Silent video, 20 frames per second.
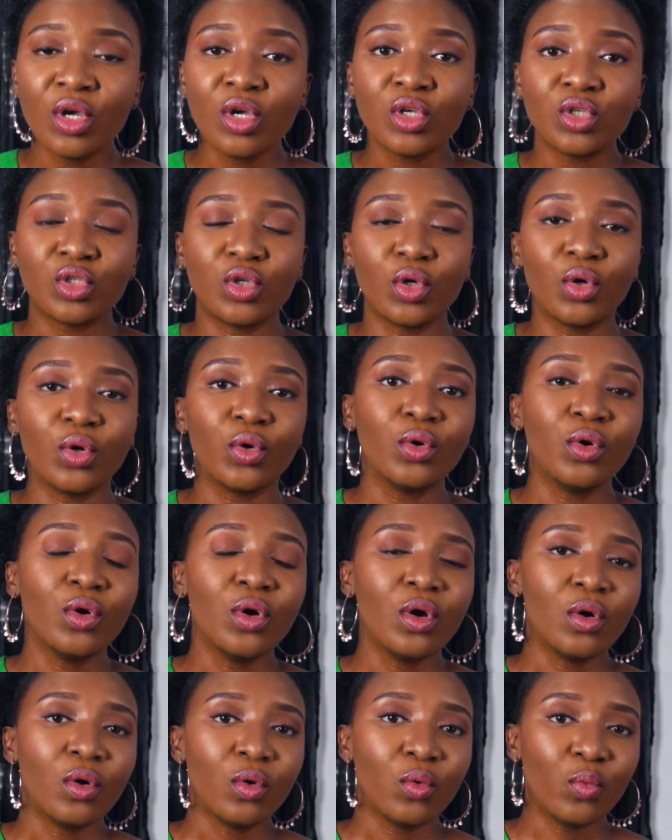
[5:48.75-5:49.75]
So
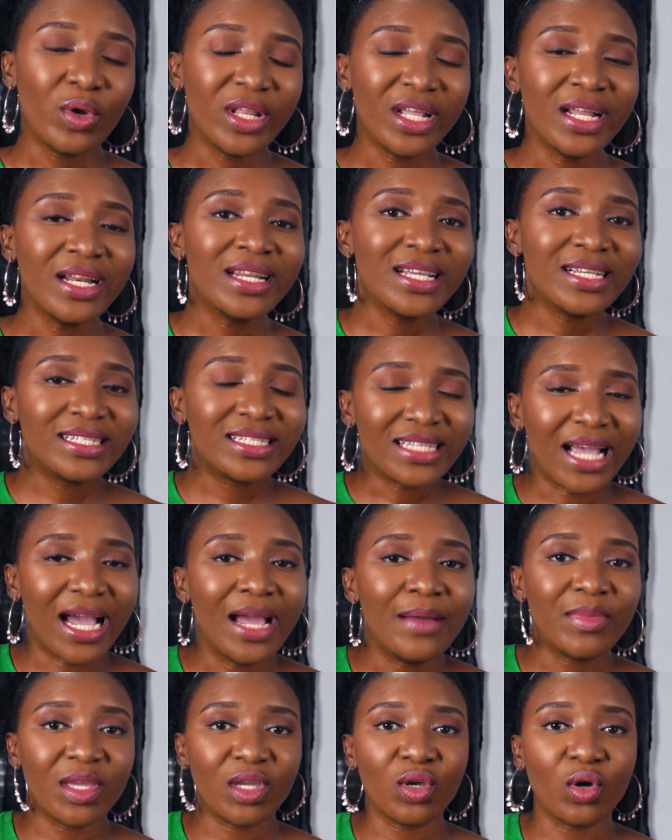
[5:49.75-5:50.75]
within this
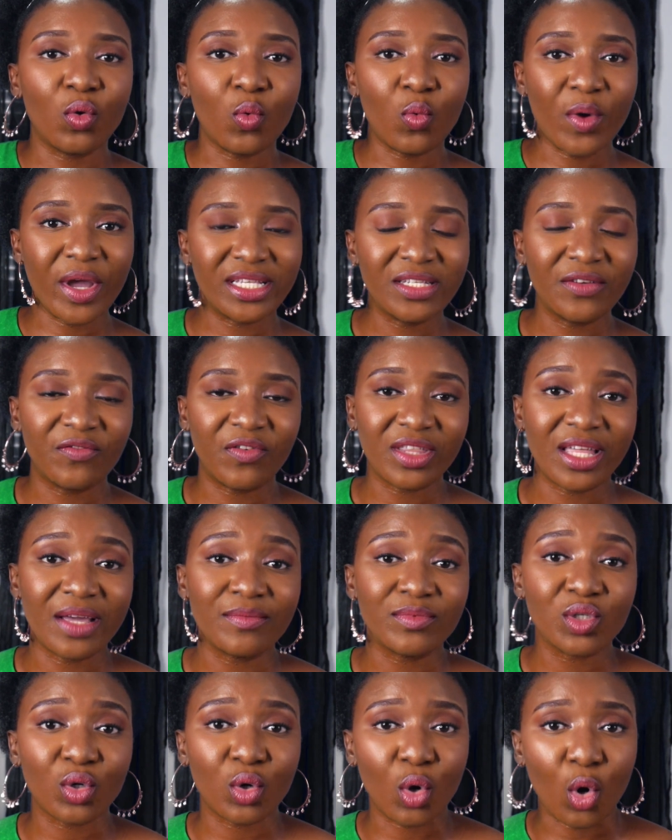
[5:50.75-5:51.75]
time that you're waiting for
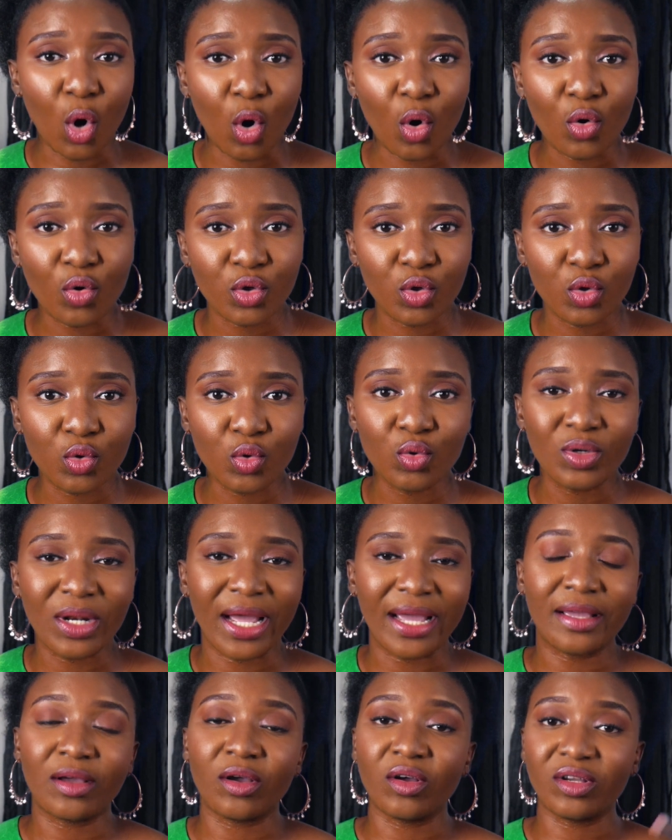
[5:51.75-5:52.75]
them to call you,
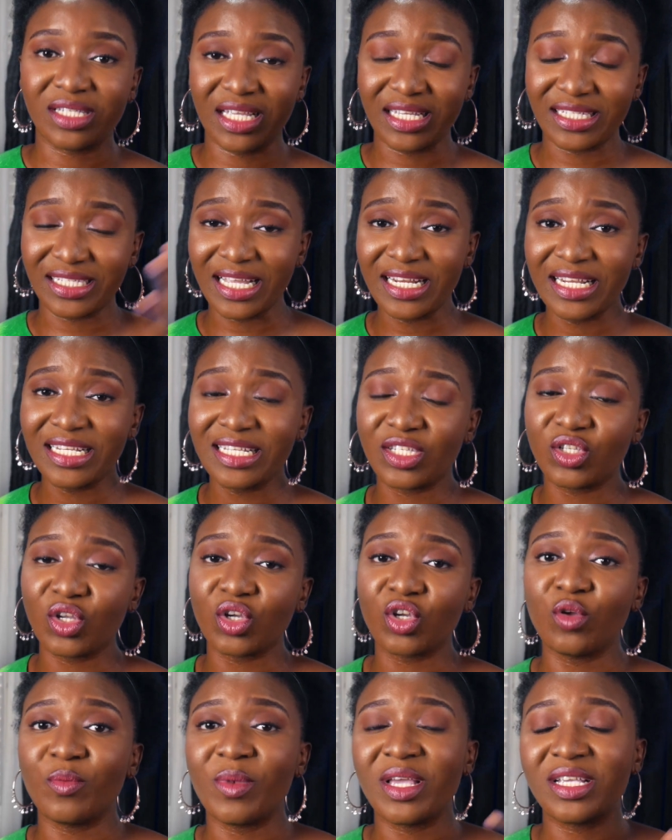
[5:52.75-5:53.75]
like, because they're sending these
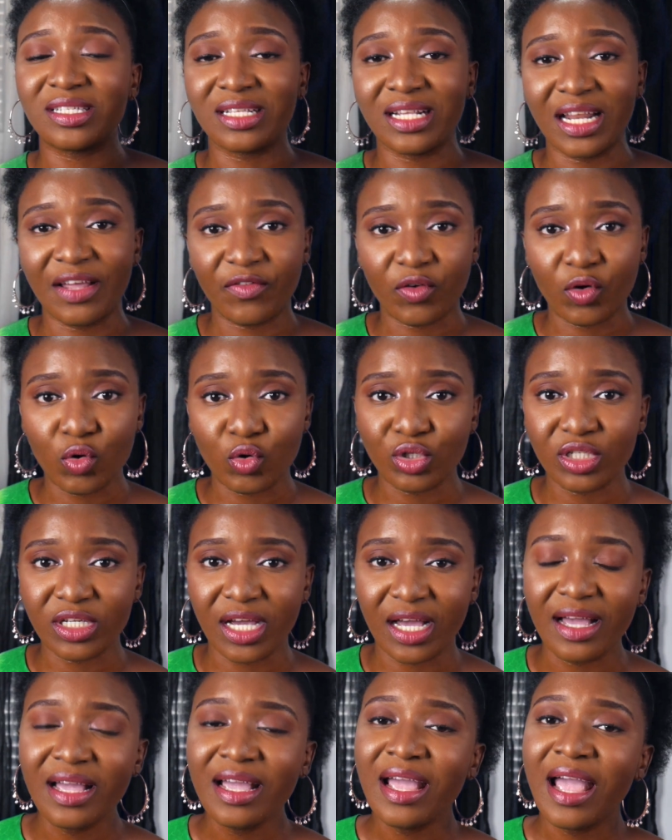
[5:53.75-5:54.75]
documents to
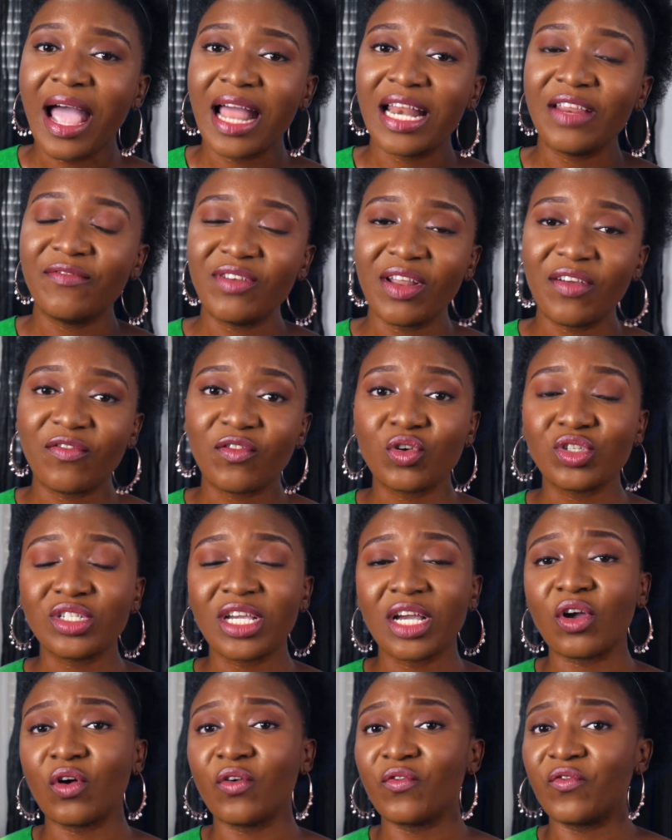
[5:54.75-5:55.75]
Lefkosia, and if
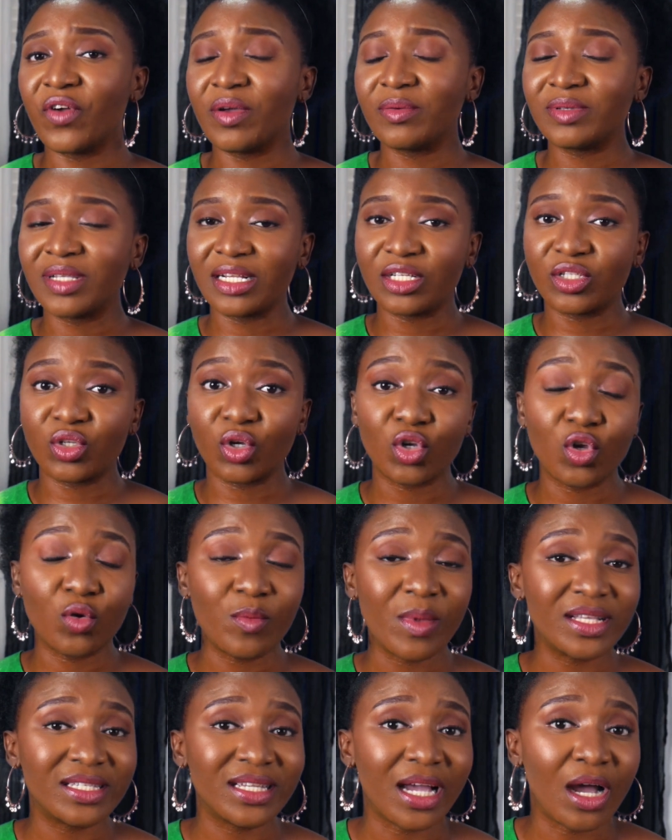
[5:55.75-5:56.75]
Lefkosia confirms that the
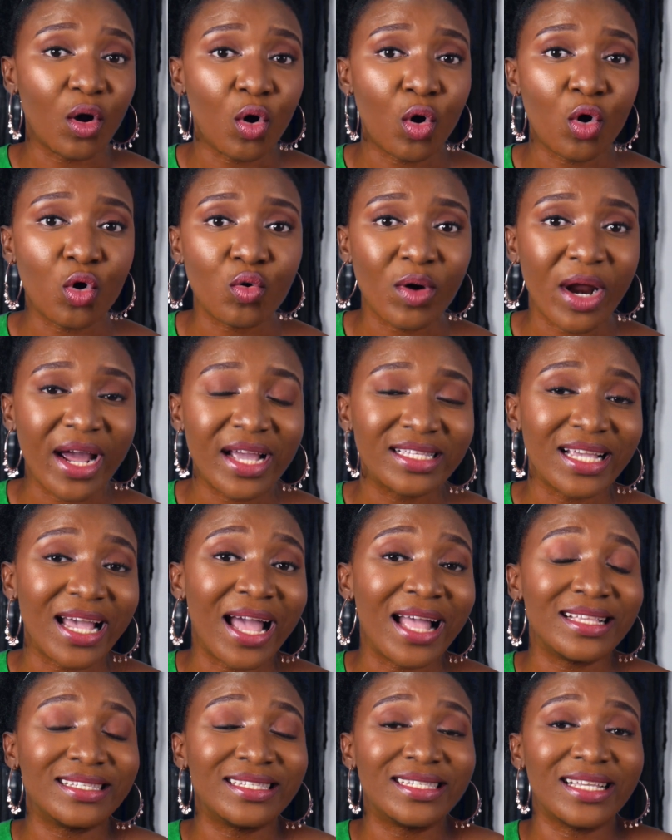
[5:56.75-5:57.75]
documents are all right
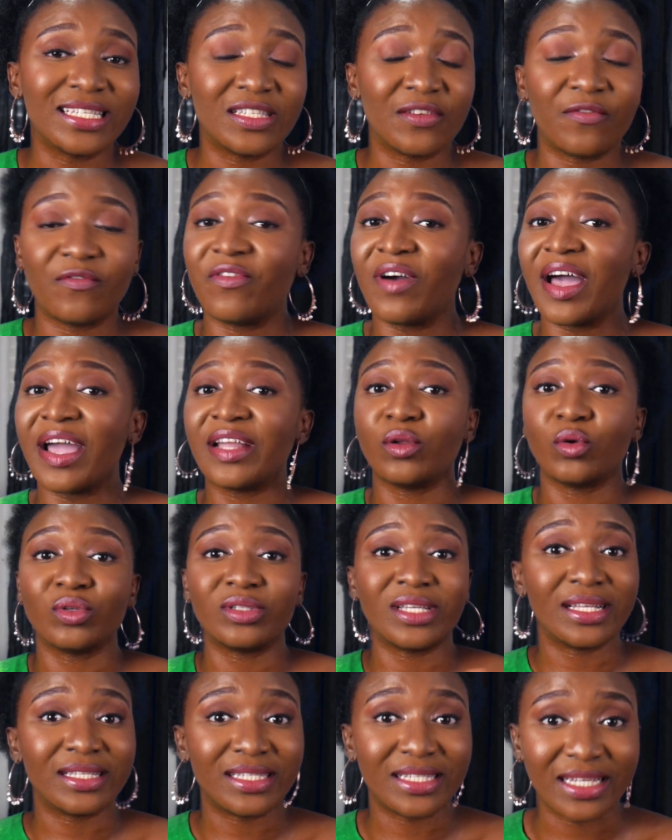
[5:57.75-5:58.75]
and certified,
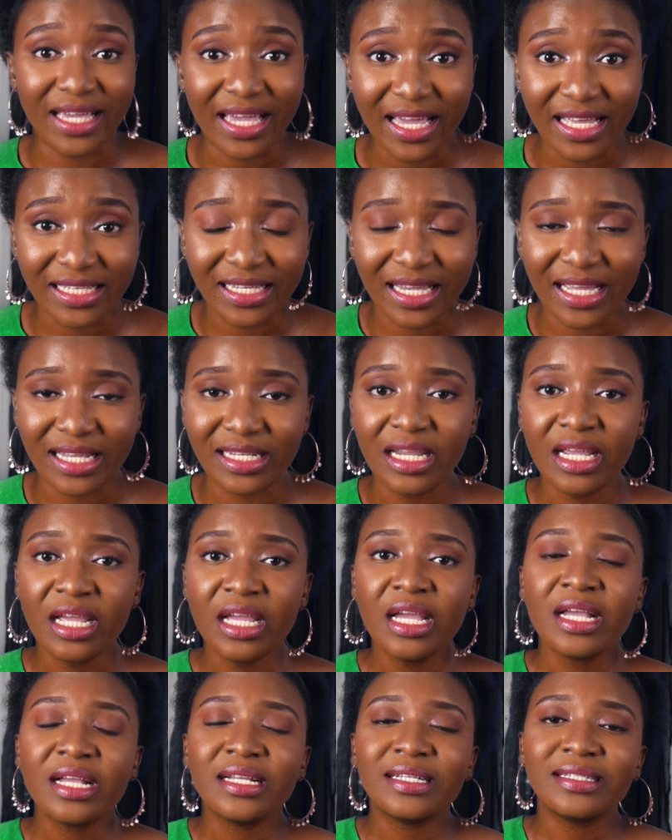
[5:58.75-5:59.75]
authenticated,
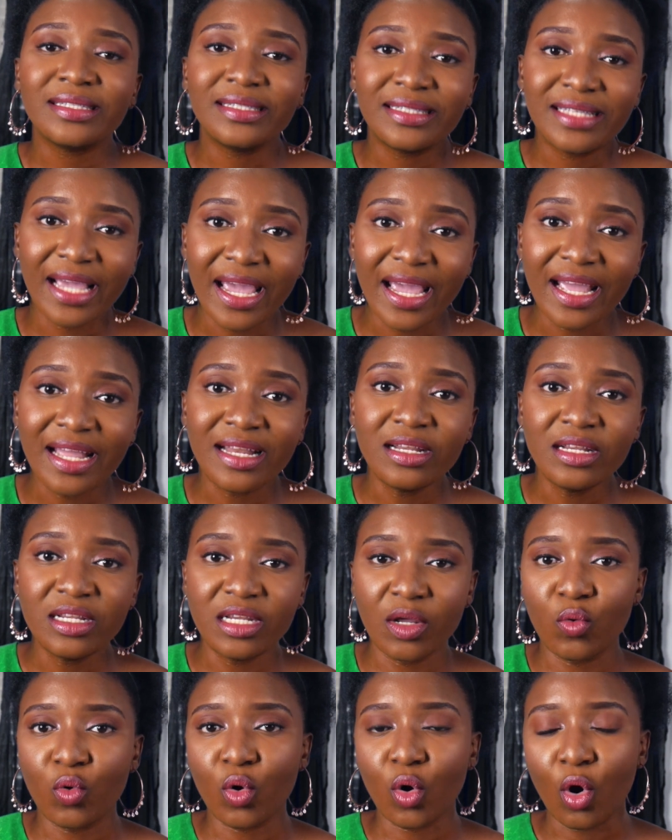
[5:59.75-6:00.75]
then
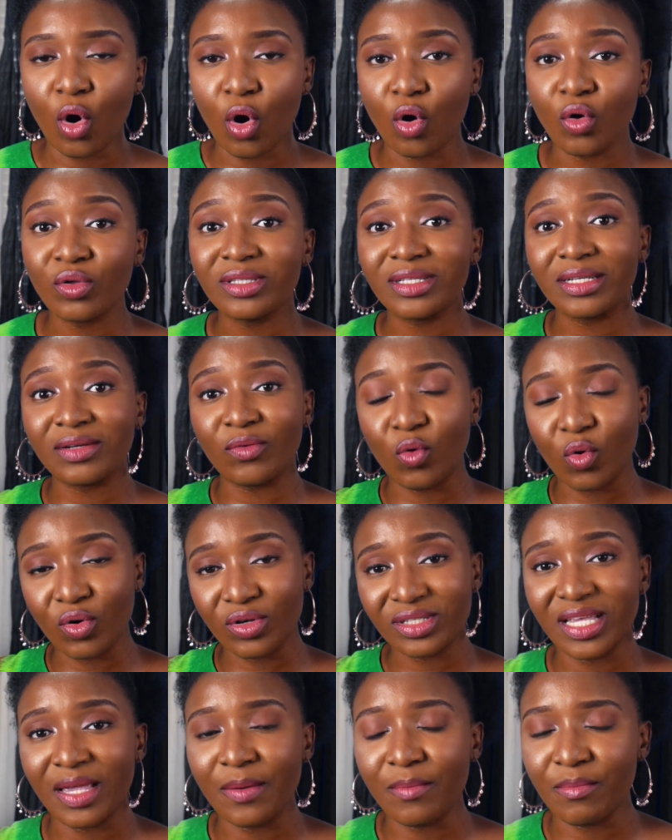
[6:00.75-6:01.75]
they'll call the
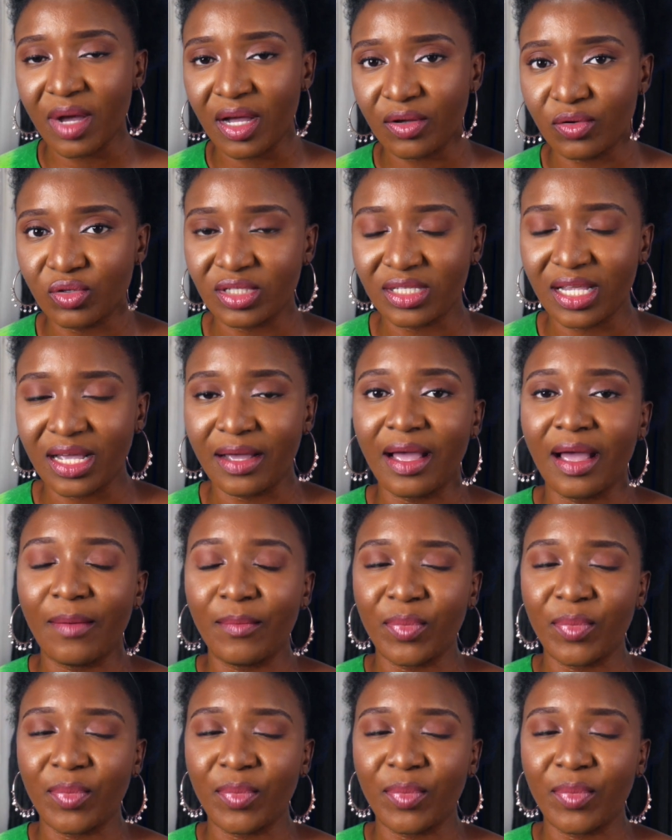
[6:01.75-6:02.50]
ones in Magusa,